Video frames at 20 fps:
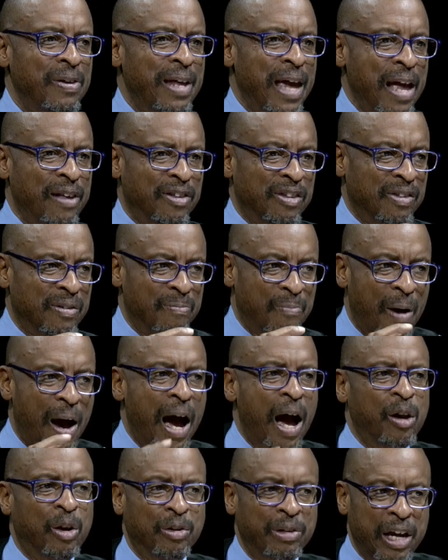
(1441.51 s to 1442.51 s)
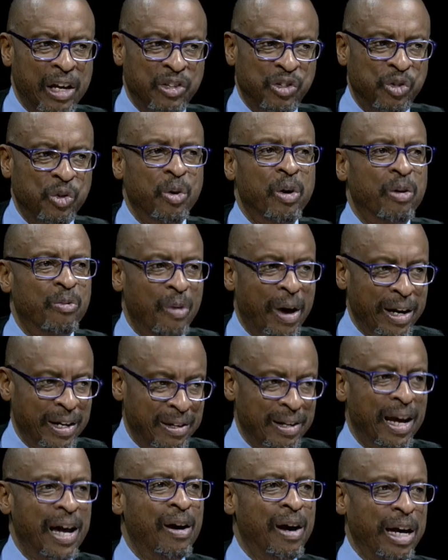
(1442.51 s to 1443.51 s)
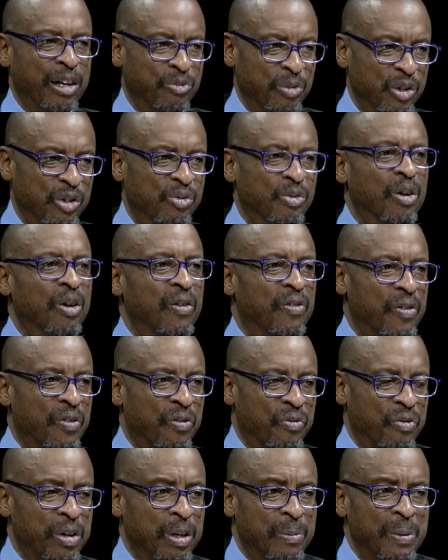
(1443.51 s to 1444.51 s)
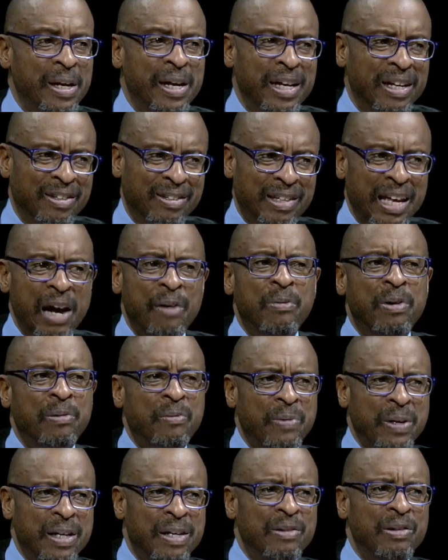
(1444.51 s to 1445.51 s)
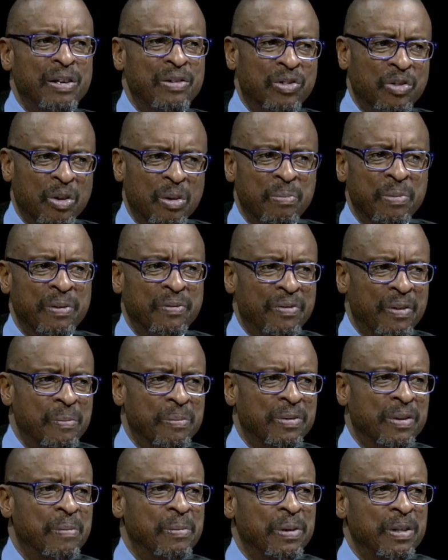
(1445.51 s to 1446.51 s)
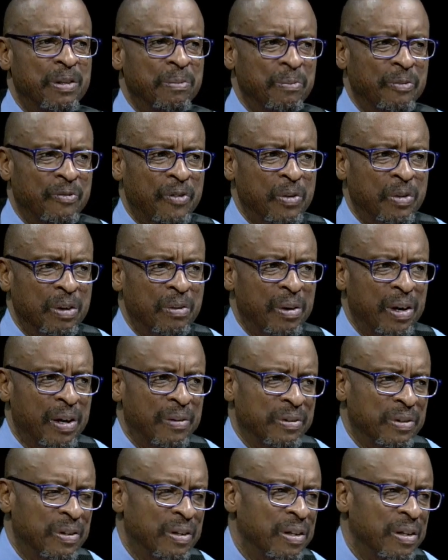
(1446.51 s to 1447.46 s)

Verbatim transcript: you that smile or that joy right now as we struggle for freedom. Is that what we can interpret from some of these photographs?